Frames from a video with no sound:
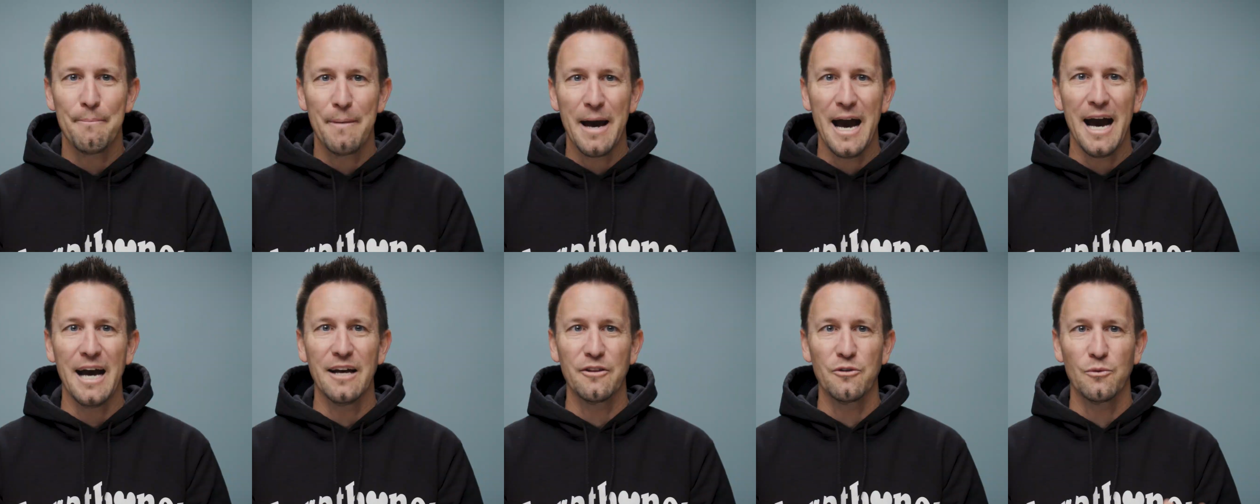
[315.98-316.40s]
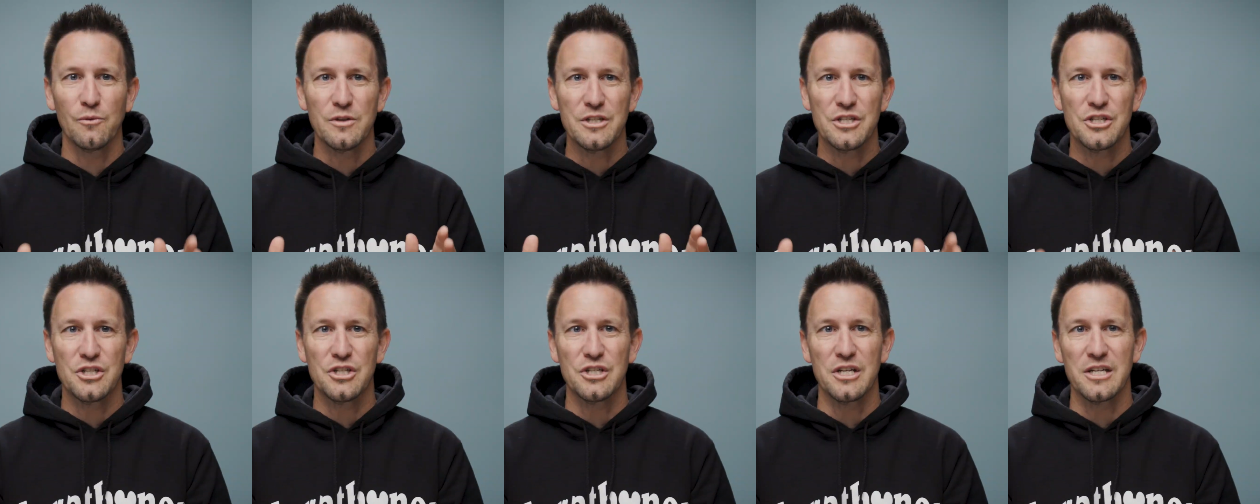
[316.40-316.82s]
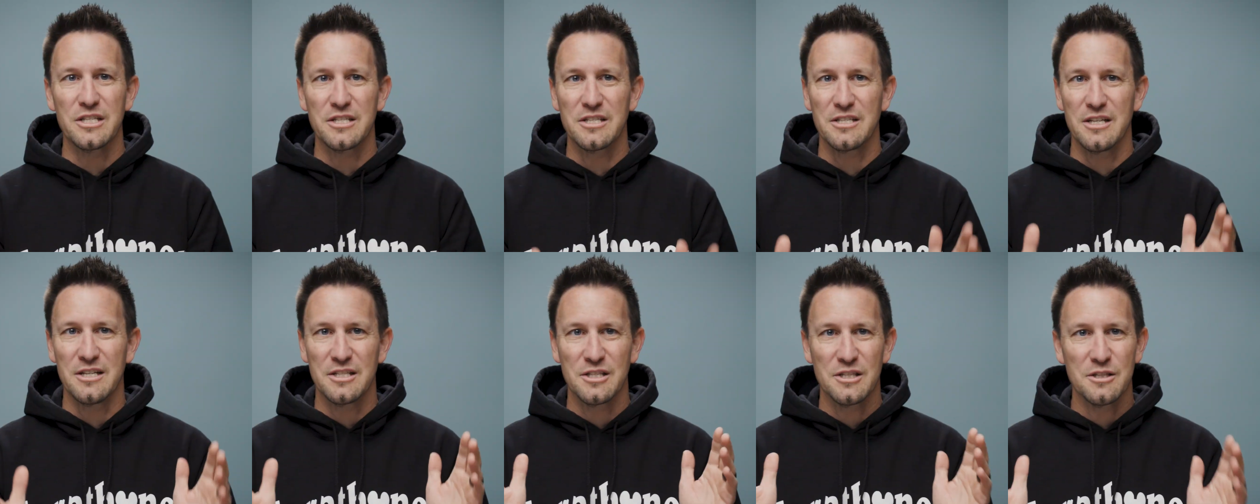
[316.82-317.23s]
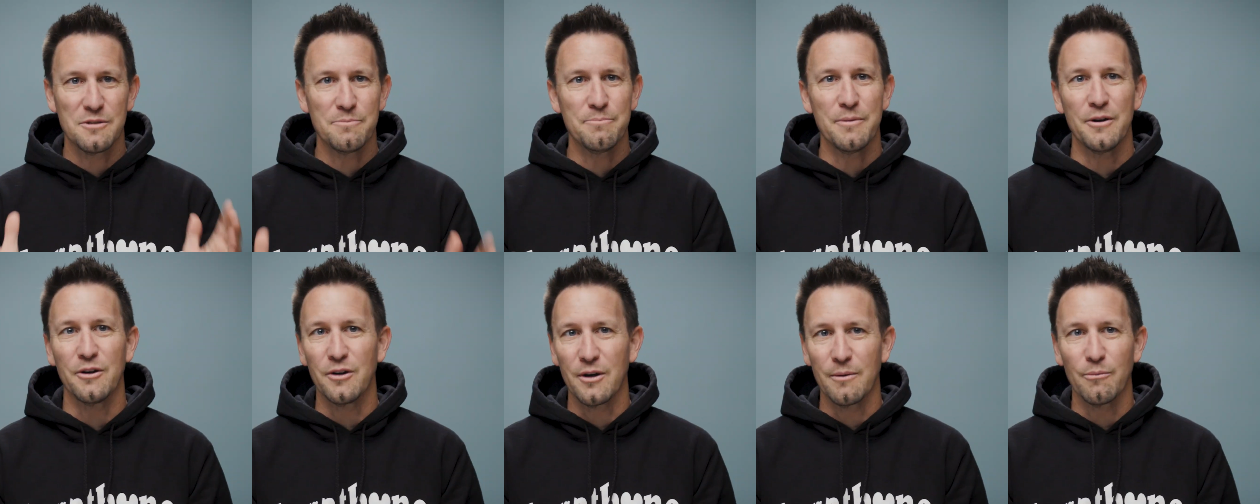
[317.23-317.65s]
path was just a
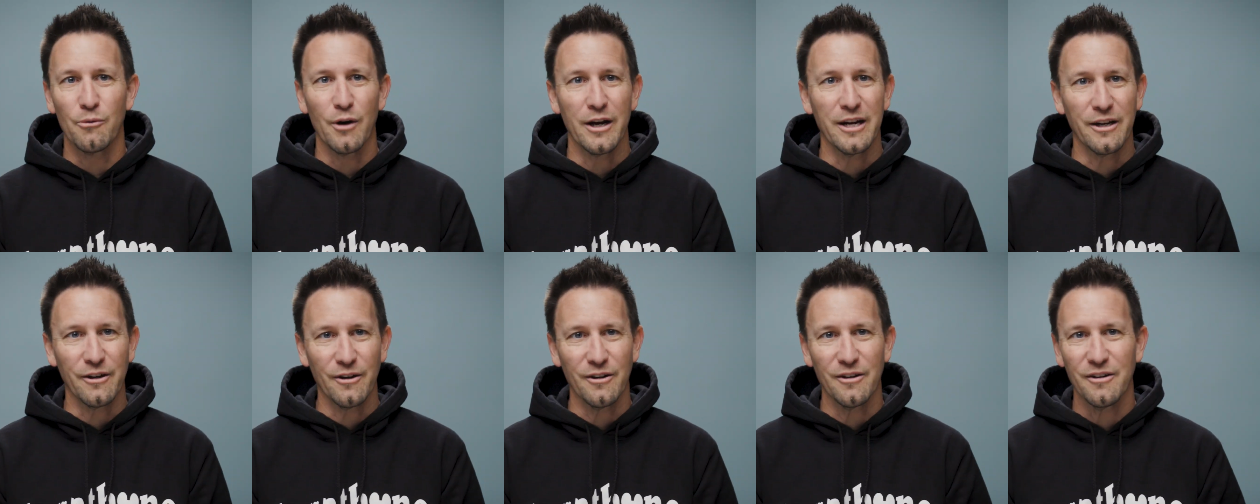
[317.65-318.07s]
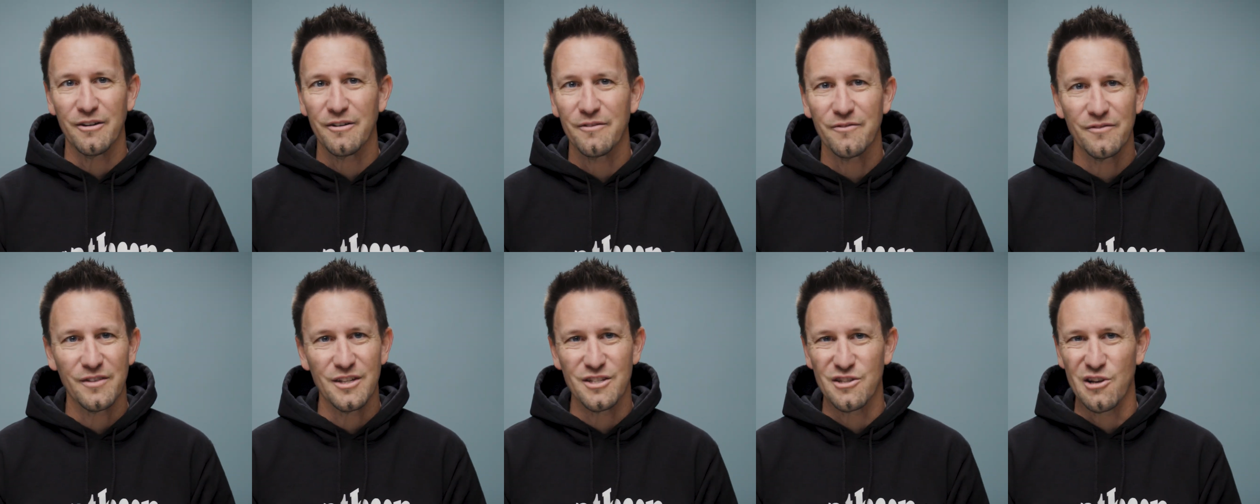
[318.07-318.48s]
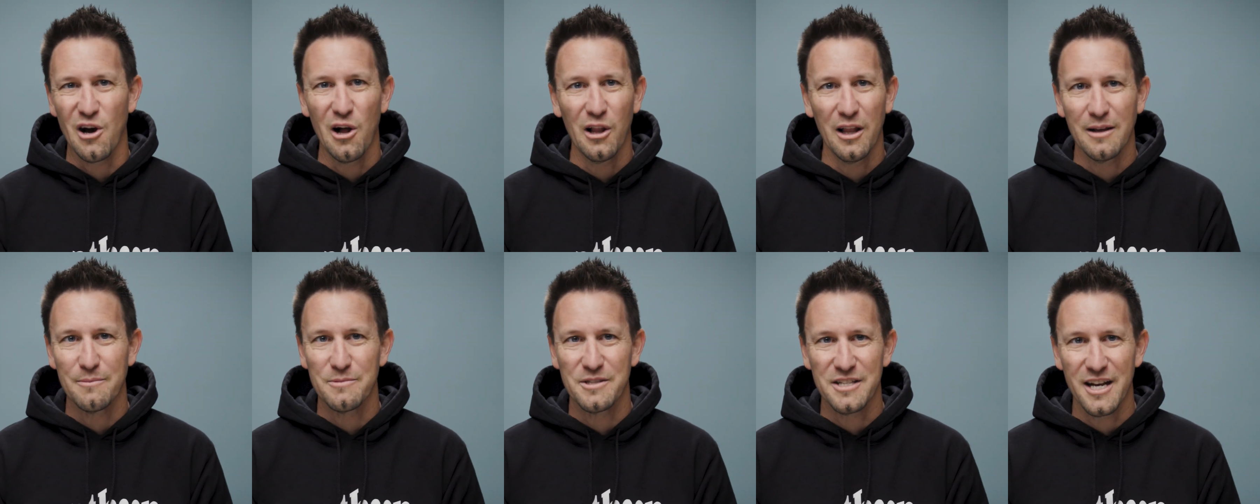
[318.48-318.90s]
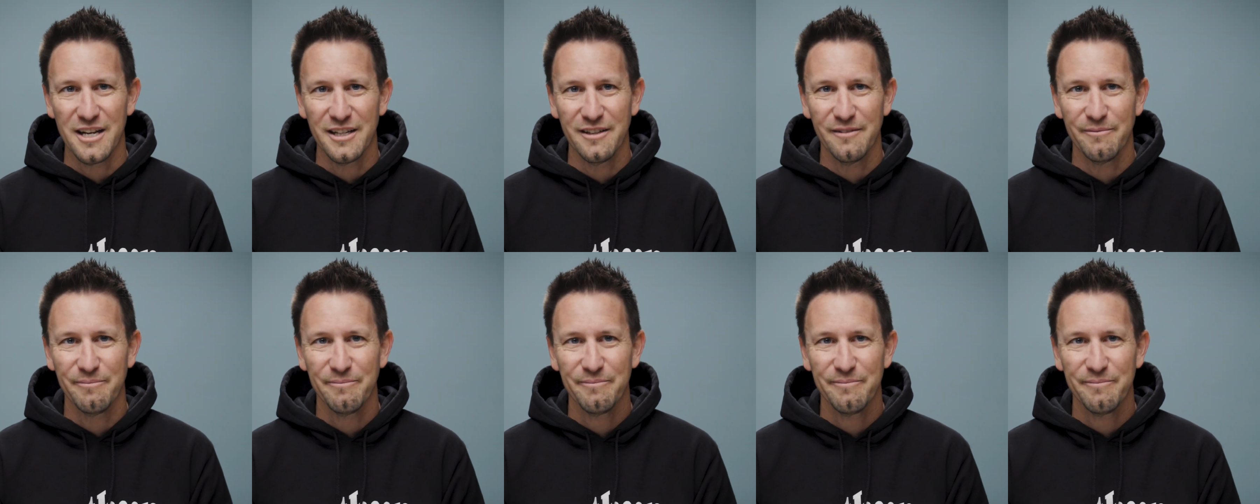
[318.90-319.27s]
spirit breaker, is all I'm saying.